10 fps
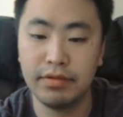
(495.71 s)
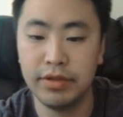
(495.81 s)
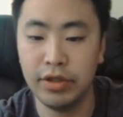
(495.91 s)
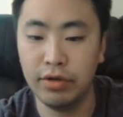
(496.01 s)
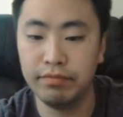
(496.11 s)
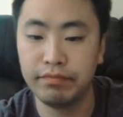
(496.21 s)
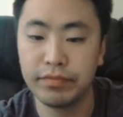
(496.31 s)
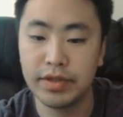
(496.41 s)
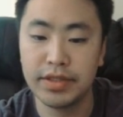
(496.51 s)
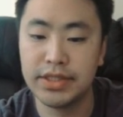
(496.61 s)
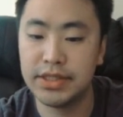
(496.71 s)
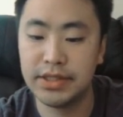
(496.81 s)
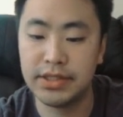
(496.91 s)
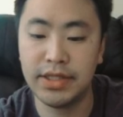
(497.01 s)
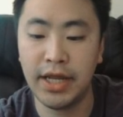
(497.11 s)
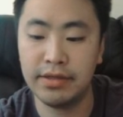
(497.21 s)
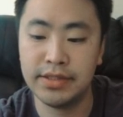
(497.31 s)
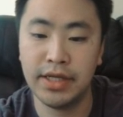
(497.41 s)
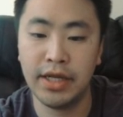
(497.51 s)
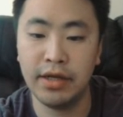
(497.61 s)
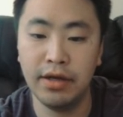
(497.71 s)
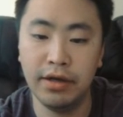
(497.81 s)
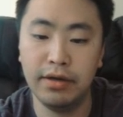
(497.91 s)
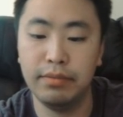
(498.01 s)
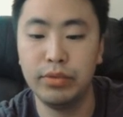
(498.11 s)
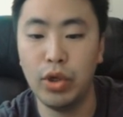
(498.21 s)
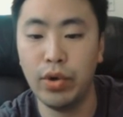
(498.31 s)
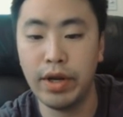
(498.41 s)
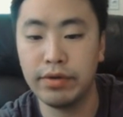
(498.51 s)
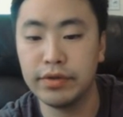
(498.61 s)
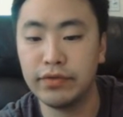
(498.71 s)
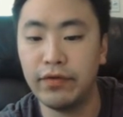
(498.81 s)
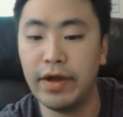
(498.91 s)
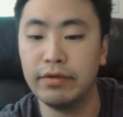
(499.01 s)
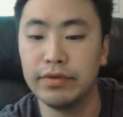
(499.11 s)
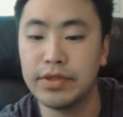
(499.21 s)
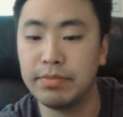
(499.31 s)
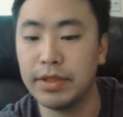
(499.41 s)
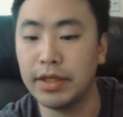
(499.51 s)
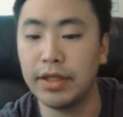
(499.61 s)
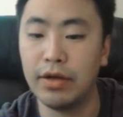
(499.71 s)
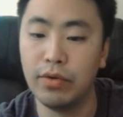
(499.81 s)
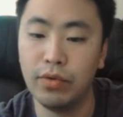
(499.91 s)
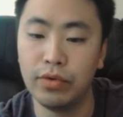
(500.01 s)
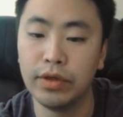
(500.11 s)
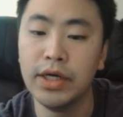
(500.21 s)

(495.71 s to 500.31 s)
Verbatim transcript: you know, state saying um, no errors found or something like that, or